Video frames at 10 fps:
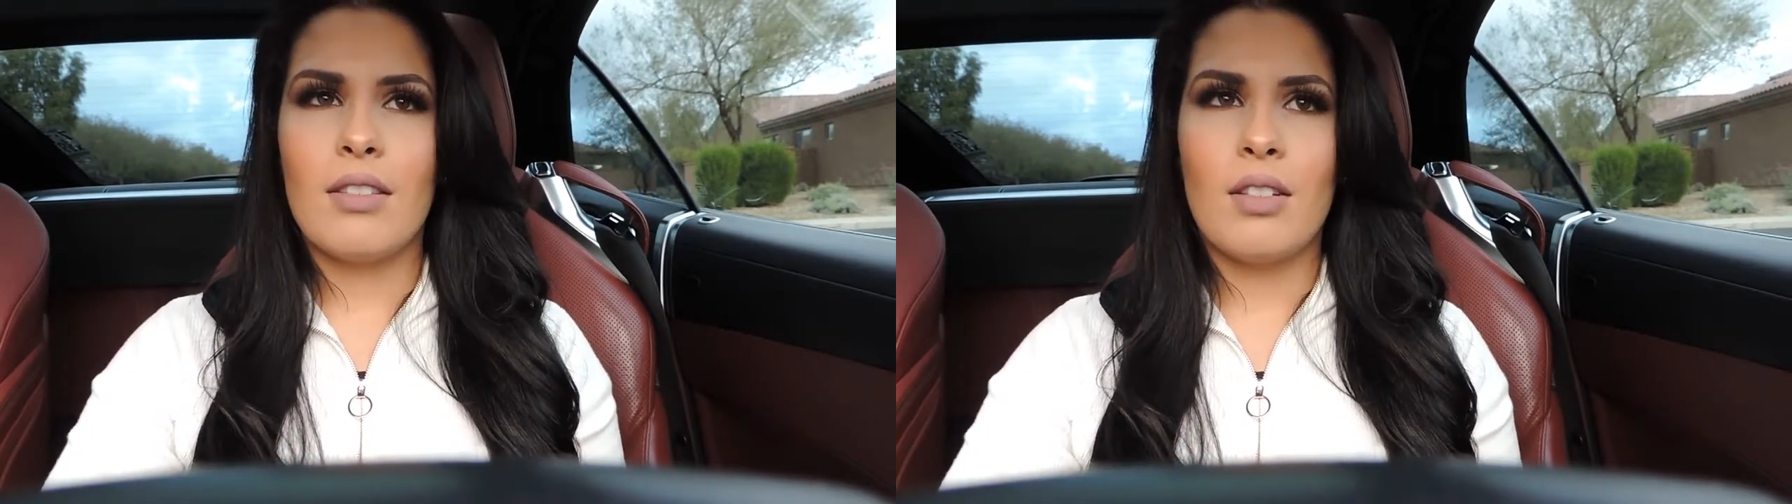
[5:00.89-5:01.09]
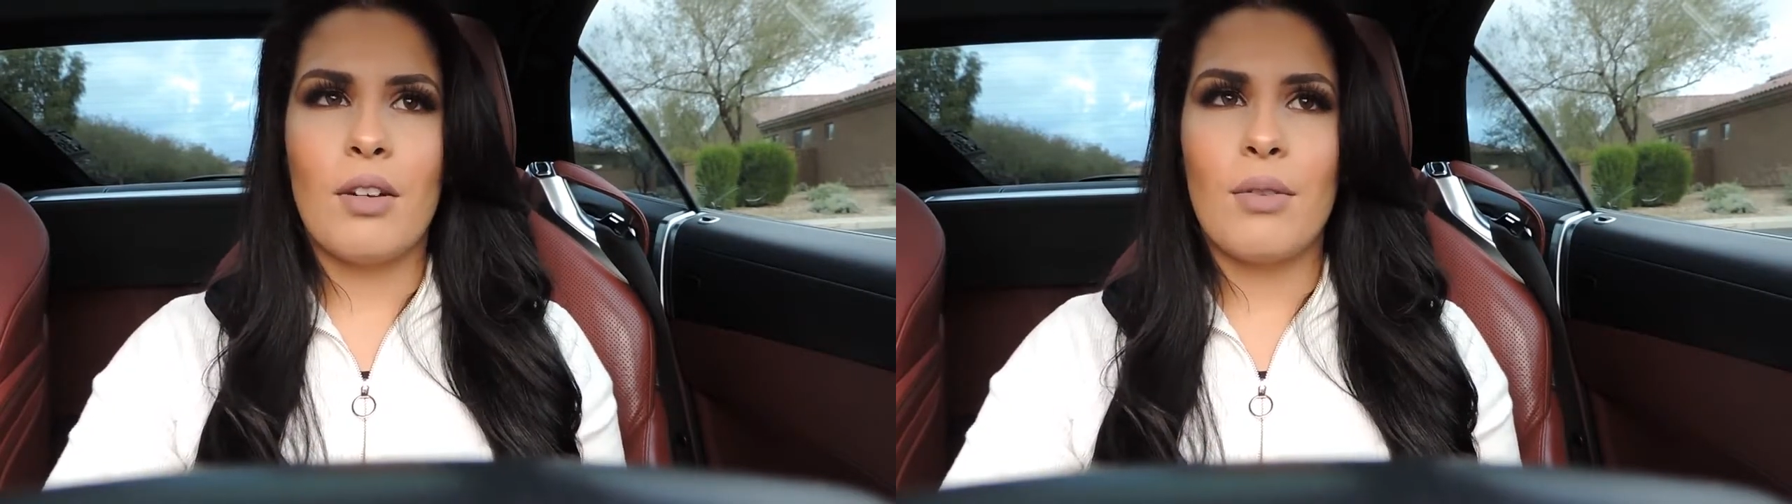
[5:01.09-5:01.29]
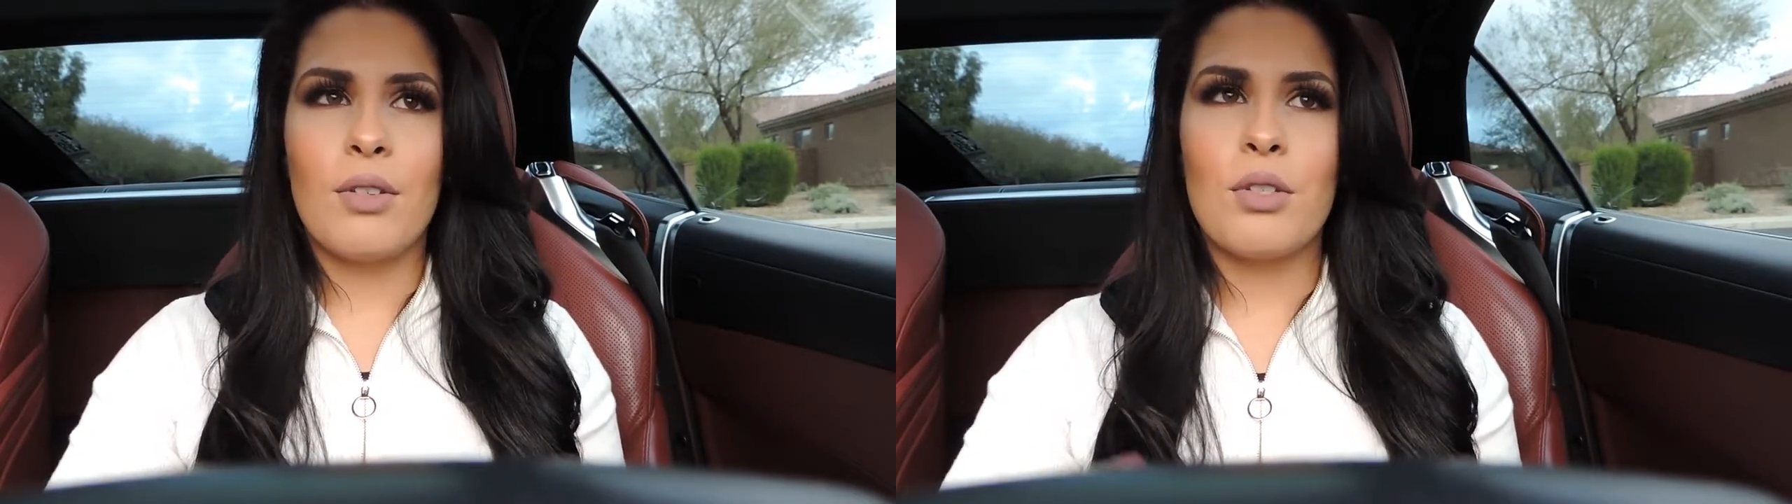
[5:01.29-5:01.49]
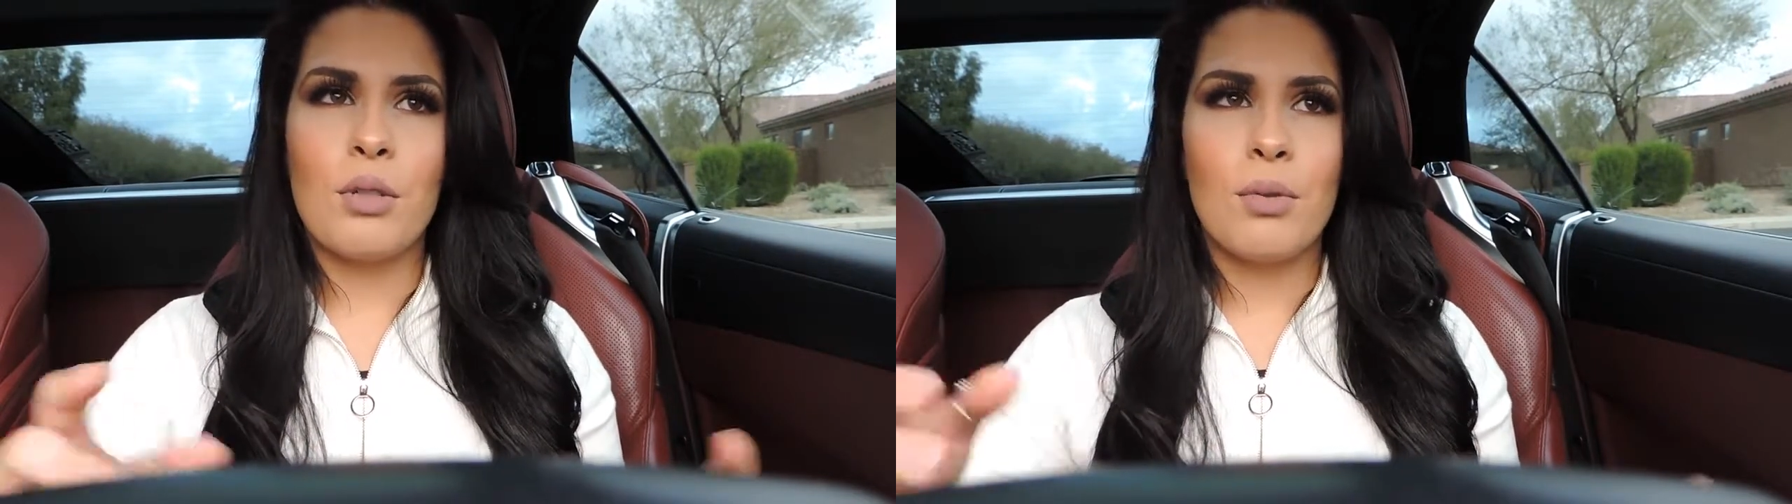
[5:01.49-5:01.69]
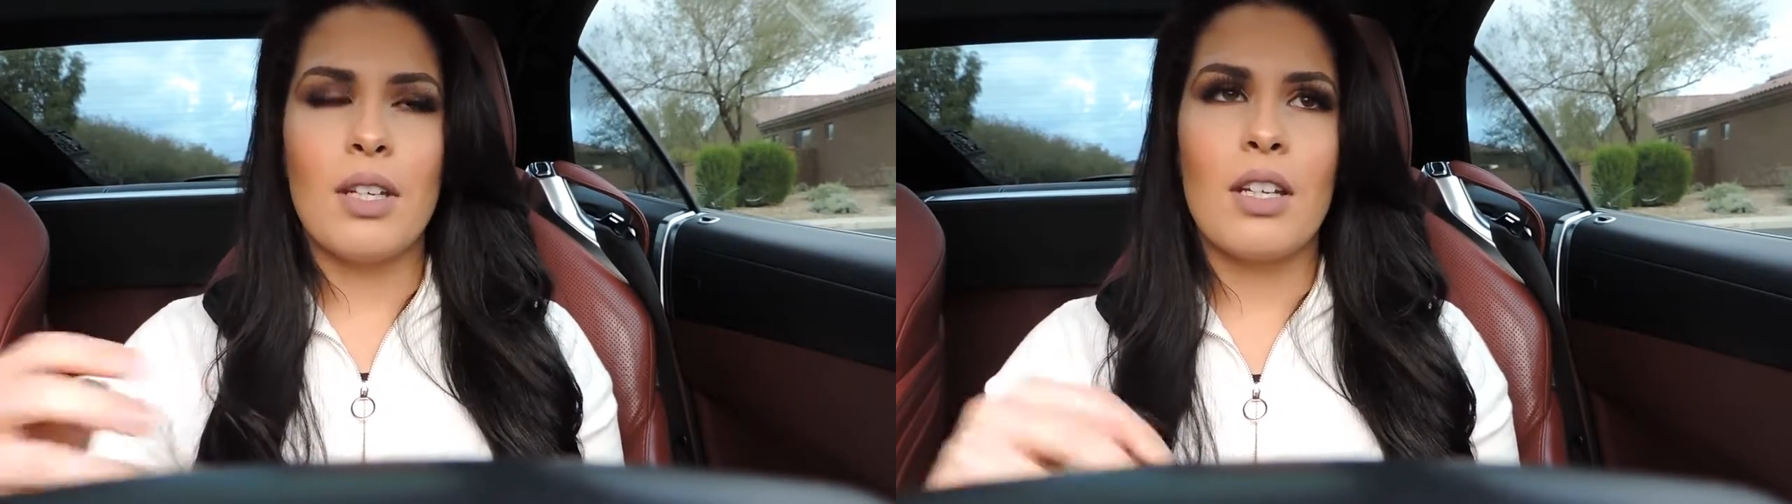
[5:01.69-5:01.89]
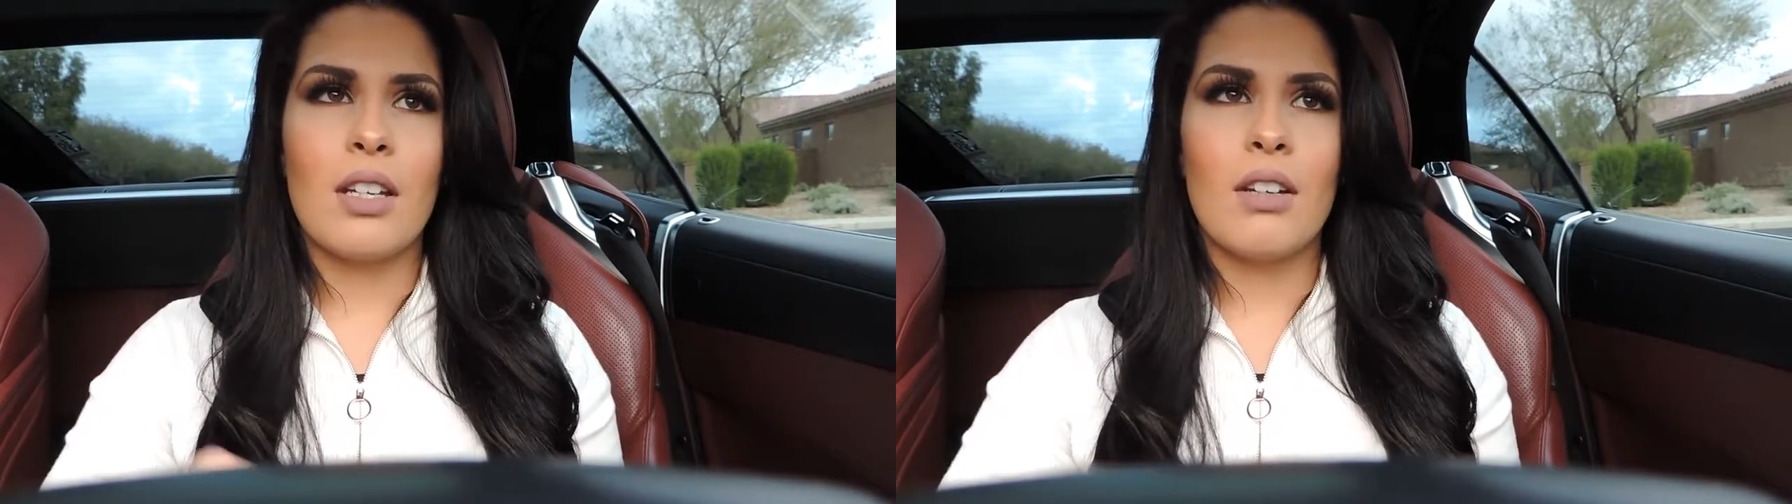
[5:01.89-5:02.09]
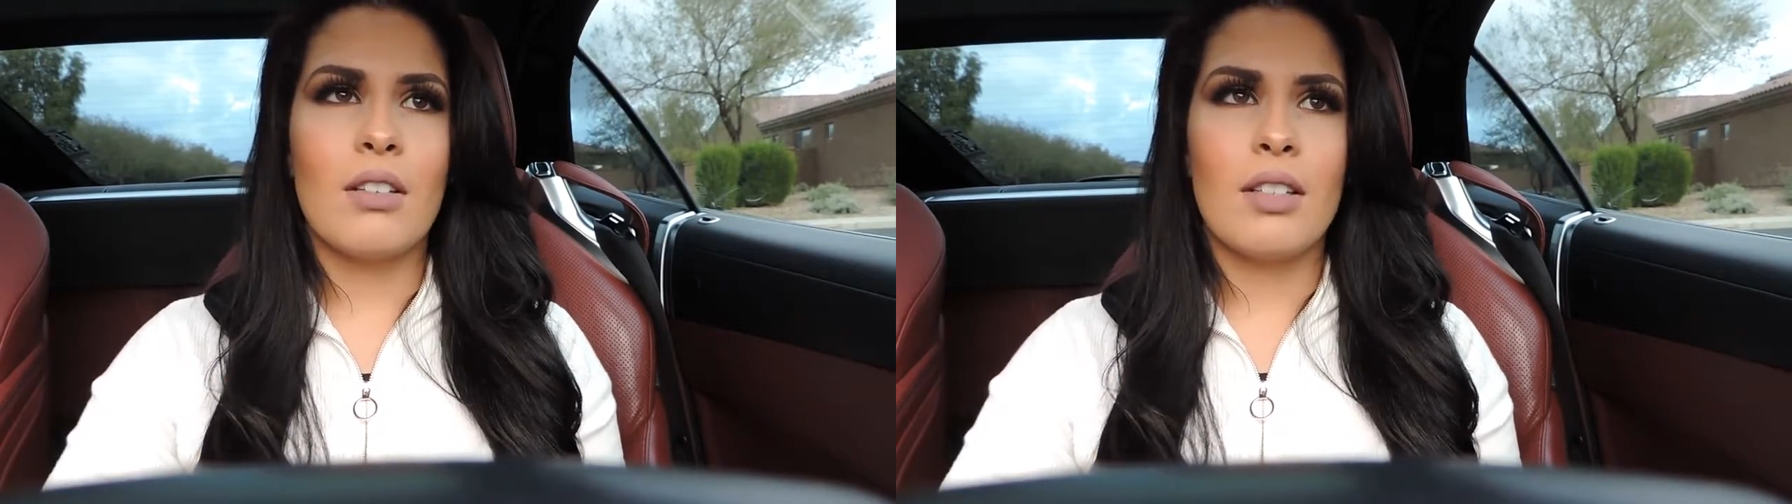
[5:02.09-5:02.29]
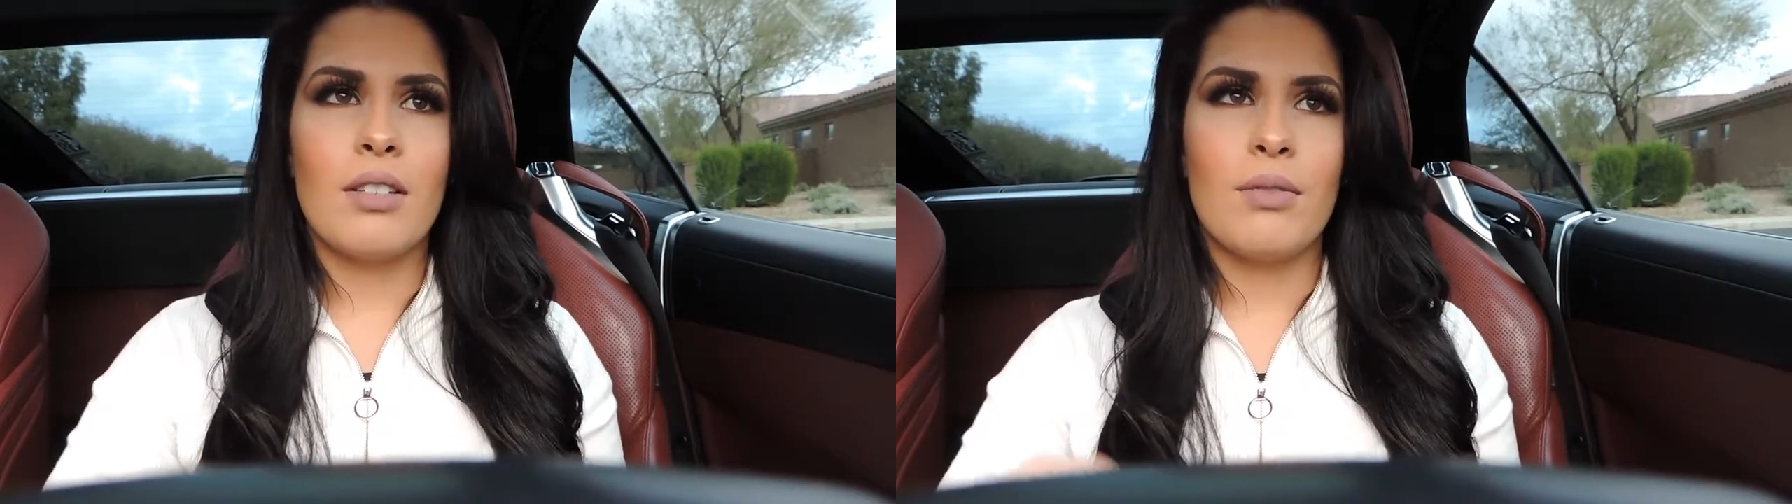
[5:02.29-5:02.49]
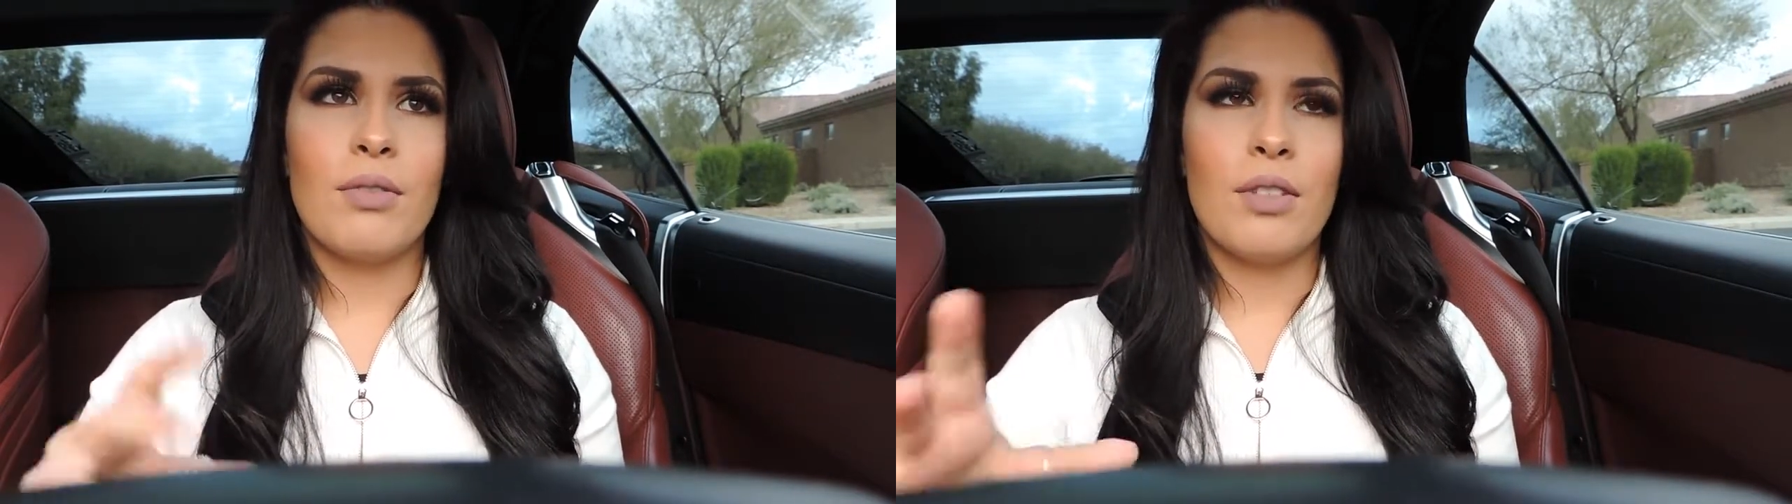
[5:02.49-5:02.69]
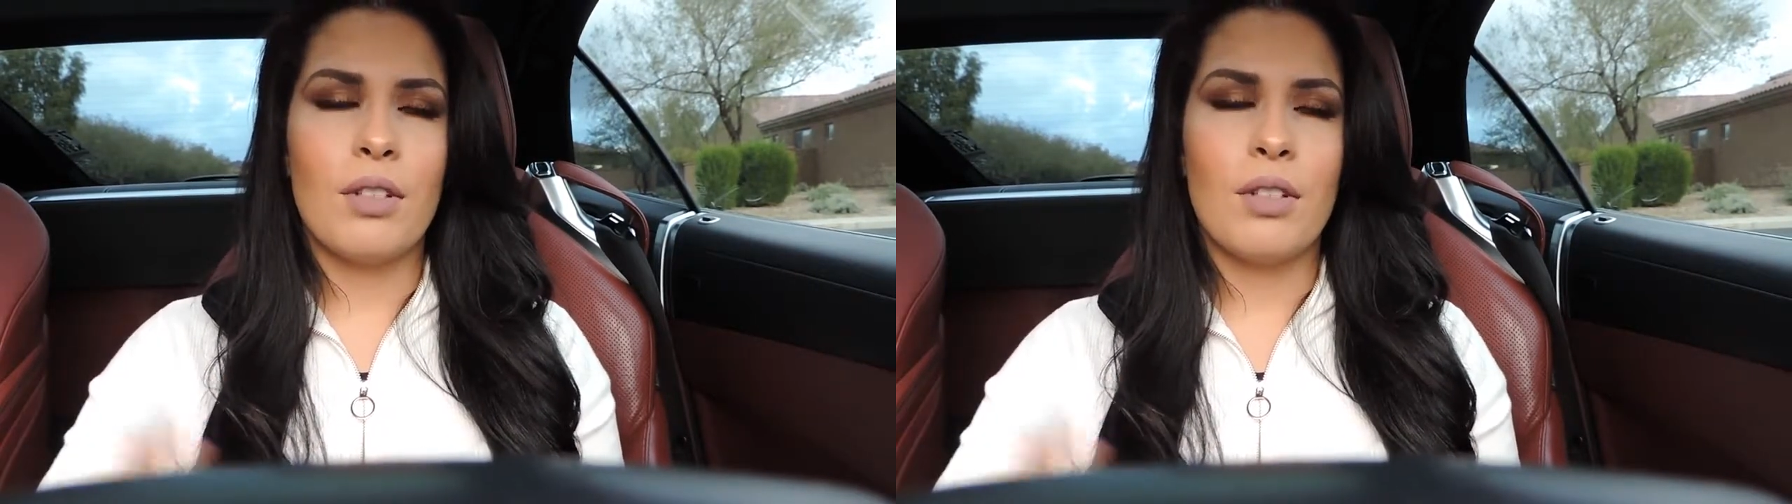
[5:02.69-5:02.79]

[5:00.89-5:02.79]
you know, the tuning and all the,